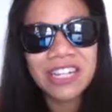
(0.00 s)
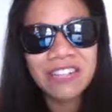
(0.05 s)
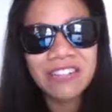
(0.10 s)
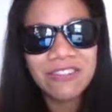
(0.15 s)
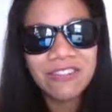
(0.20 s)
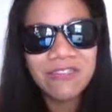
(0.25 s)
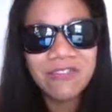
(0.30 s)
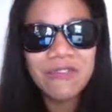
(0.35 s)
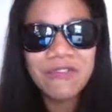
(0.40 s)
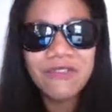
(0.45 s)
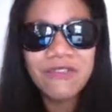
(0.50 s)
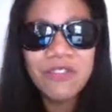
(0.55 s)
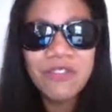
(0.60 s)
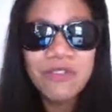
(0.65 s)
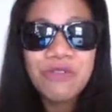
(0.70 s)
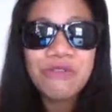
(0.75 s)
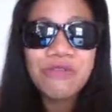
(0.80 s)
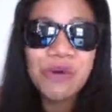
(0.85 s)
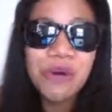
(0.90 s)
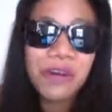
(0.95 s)
to
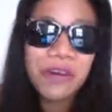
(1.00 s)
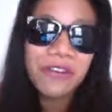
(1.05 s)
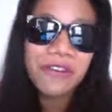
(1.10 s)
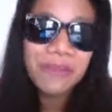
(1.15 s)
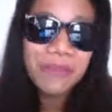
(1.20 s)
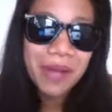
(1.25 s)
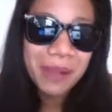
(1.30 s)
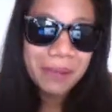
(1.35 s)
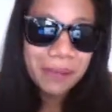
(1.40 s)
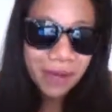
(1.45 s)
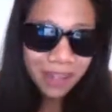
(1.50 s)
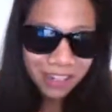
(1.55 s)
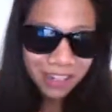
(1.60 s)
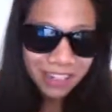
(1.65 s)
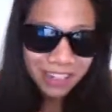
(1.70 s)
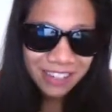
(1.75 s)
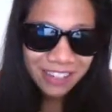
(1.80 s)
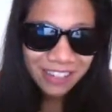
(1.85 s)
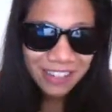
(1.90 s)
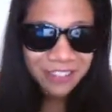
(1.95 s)
view more of my
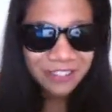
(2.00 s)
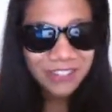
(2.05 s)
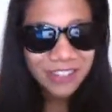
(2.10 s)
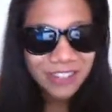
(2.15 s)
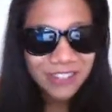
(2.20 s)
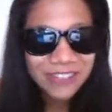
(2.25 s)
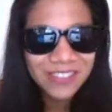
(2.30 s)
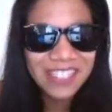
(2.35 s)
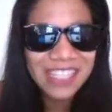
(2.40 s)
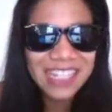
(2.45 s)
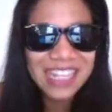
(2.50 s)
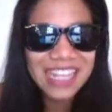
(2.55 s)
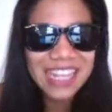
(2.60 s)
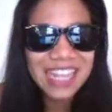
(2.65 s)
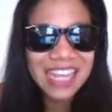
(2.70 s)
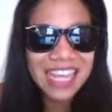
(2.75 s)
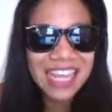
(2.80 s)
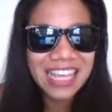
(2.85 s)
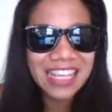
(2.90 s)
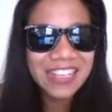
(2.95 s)
product reviews.
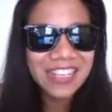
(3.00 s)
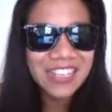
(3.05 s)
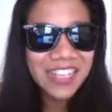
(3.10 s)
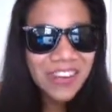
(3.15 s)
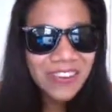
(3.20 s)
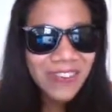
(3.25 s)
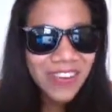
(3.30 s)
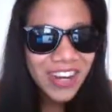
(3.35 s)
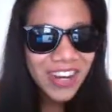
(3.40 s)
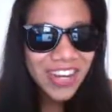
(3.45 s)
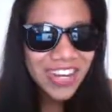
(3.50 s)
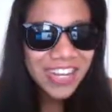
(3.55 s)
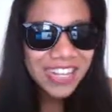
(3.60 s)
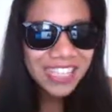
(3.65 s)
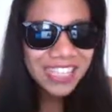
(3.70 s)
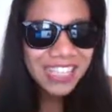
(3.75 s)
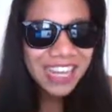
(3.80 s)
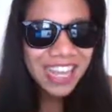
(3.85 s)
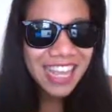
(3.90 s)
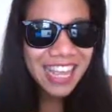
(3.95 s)
Thank you so
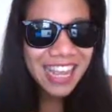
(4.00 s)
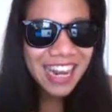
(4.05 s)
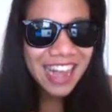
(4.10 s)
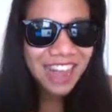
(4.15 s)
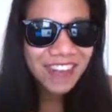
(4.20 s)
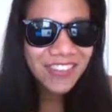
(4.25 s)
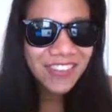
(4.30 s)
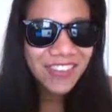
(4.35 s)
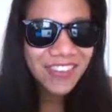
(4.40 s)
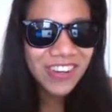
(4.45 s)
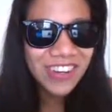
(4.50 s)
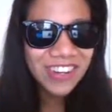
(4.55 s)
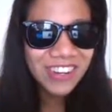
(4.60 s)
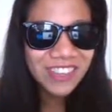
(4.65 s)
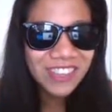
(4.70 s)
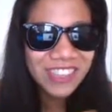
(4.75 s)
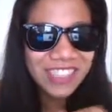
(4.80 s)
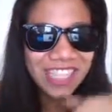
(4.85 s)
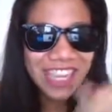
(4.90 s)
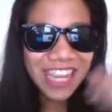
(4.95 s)
much and have a wonderful